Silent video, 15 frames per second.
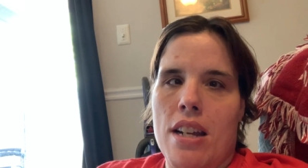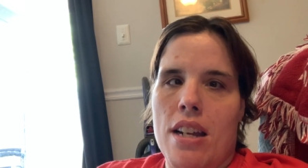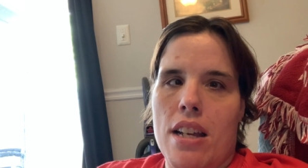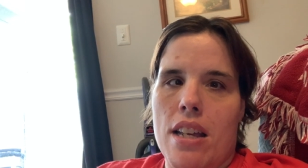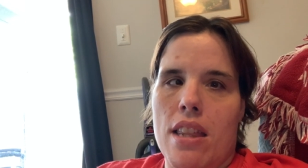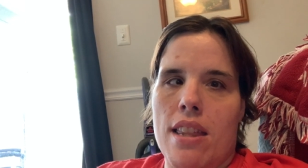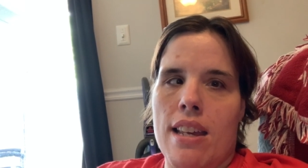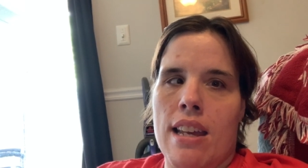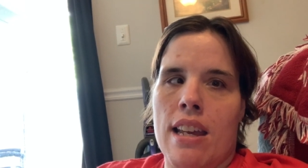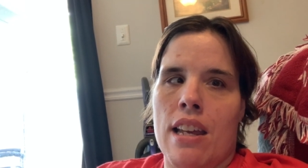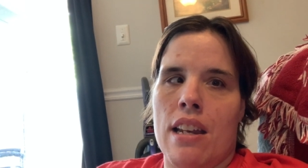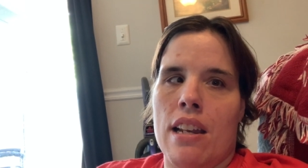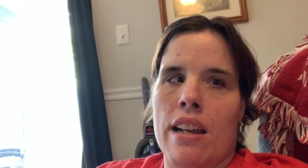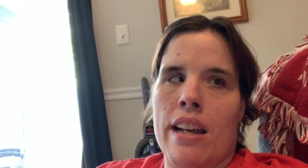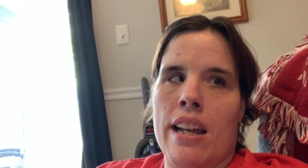
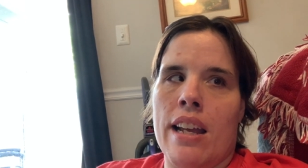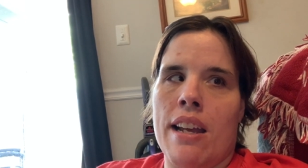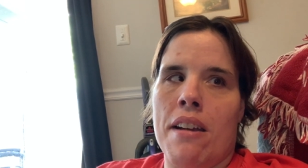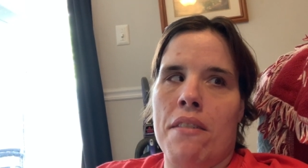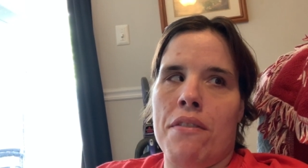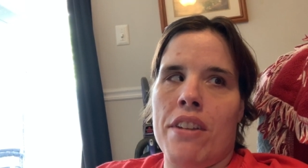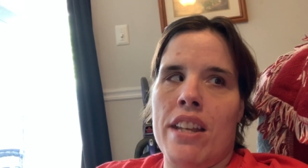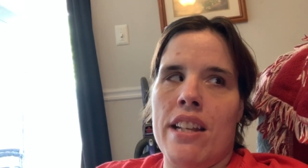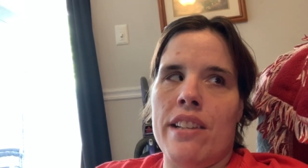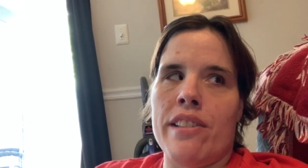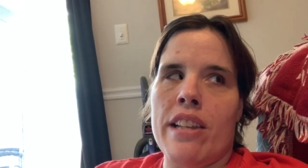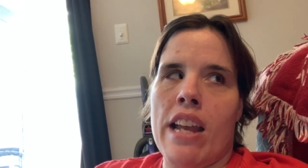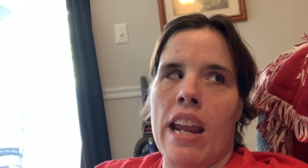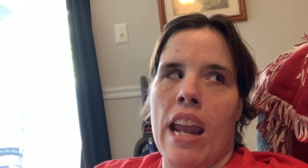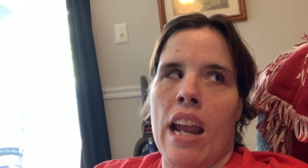that I have keys
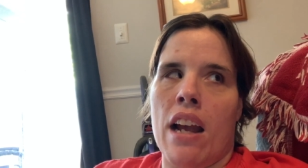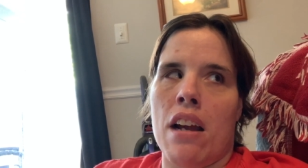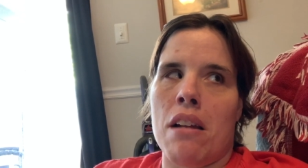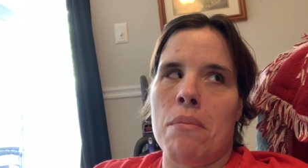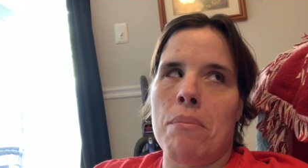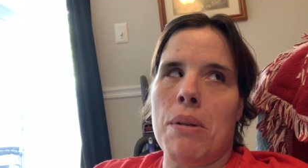hanging on.